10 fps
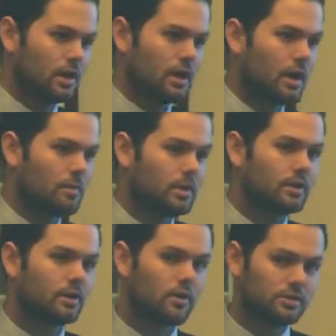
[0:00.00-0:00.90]
and
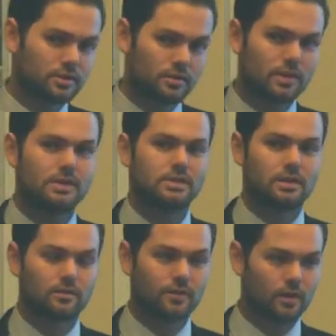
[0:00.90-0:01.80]
there also is
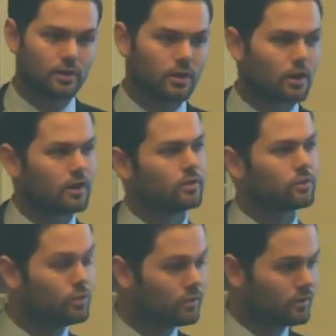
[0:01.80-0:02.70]
a failure on
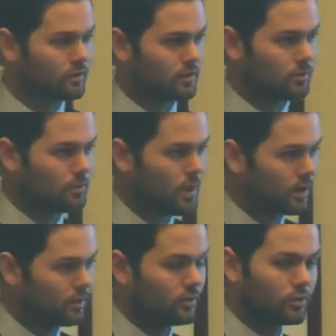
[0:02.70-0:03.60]
school systems'
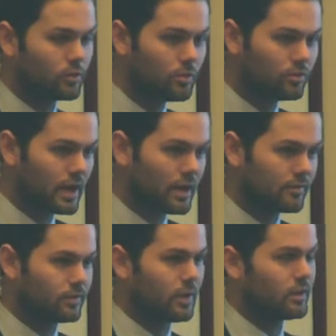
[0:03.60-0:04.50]
parts and school
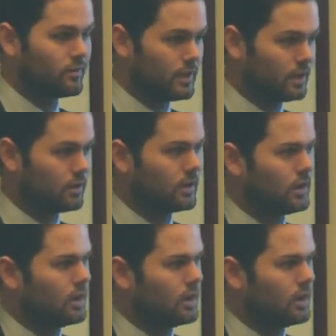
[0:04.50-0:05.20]
staff to intervene